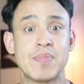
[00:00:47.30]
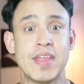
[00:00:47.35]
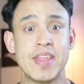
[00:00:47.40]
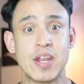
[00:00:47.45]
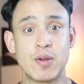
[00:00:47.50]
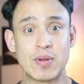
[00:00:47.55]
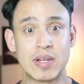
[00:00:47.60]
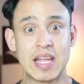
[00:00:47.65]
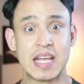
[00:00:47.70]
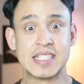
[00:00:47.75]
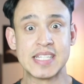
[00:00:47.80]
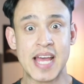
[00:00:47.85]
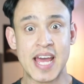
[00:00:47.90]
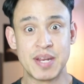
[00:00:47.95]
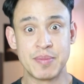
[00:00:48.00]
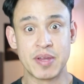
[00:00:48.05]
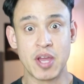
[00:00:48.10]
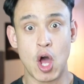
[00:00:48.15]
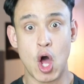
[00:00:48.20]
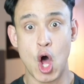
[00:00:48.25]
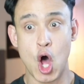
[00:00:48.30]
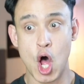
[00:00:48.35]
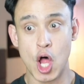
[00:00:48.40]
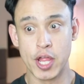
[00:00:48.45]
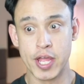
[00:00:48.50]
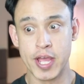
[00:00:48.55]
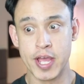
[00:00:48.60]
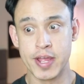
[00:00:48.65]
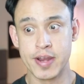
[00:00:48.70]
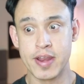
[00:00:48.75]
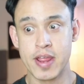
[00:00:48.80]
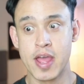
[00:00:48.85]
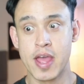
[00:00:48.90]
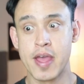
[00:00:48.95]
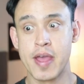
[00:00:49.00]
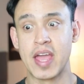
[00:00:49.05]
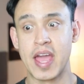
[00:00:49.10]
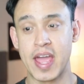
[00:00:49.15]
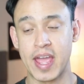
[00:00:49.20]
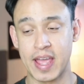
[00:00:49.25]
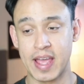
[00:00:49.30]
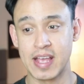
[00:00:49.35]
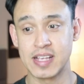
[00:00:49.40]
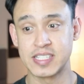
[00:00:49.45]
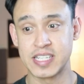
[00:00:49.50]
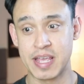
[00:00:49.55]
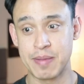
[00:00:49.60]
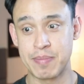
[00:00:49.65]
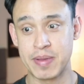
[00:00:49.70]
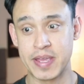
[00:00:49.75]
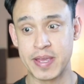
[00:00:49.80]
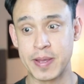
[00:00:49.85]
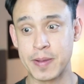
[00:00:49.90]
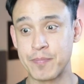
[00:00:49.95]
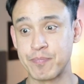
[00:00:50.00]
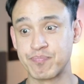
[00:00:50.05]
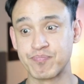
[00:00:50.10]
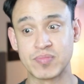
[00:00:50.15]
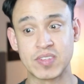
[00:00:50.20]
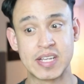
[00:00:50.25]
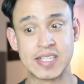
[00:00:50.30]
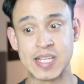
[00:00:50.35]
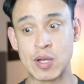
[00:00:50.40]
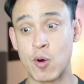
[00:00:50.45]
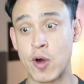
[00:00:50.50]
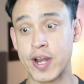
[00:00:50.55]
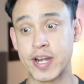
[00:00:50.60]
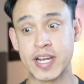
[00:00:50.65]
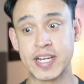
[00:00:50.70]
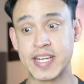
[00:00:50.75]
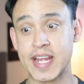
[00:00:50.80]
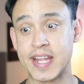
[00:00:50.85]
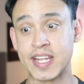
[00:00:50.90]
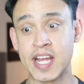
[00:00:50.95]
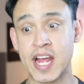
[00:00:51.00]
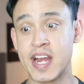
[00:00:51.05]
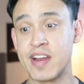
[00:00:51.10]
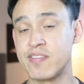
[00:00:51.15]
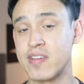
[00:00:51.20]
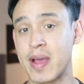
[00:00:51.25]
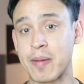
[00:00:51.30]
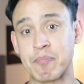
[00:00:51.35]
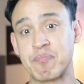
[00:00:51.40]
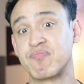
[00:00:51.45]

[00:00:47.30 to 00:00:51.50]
And then I realized I had to be all in ASAP, because I wanted a deadline of like